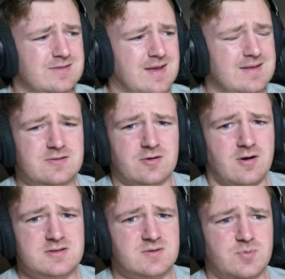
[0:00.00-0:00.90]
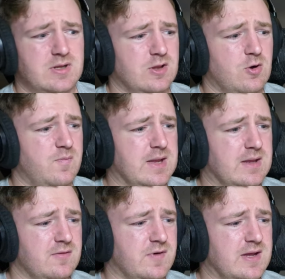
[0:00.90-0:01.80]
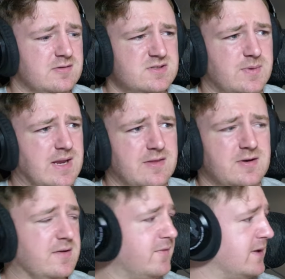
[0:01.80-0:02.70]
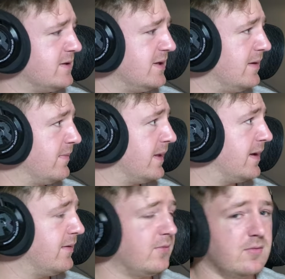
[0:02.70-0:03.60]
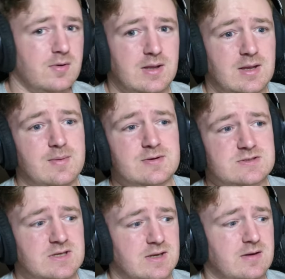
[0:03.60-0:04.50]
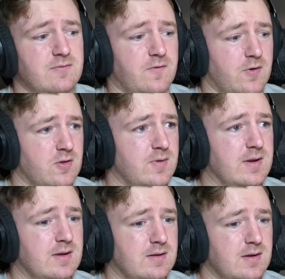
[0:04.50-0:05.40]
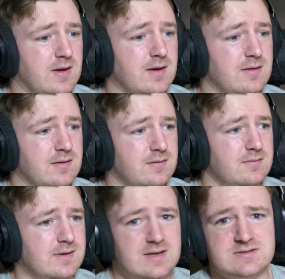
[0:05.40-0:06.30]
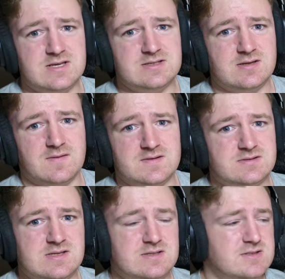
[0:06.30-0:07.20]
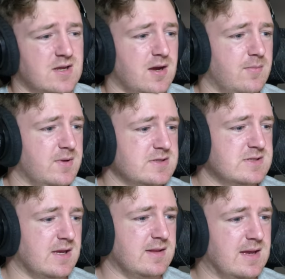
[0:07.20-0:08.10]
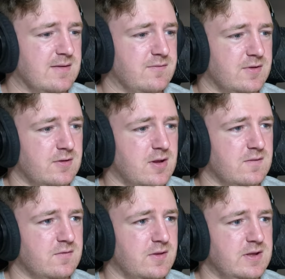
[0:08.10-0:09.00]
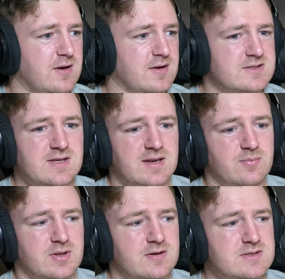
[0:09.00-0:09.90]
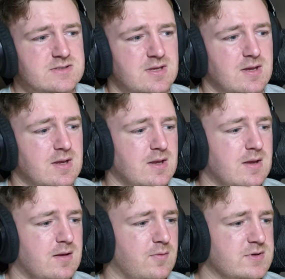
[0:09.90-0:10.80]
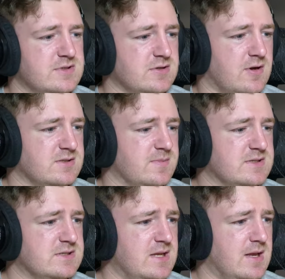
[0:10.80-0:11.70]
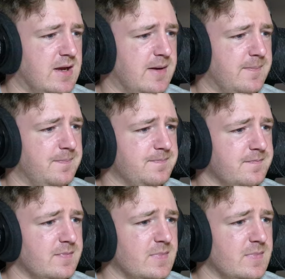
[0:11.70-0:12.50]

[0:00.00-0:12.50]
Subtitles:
think their odds are pretty low of making finals, but yeah, they're definitely a team that I am interested in following next season and the seasons to come, because yeah, they have a lot of young exciting players, which is awesome to see. Left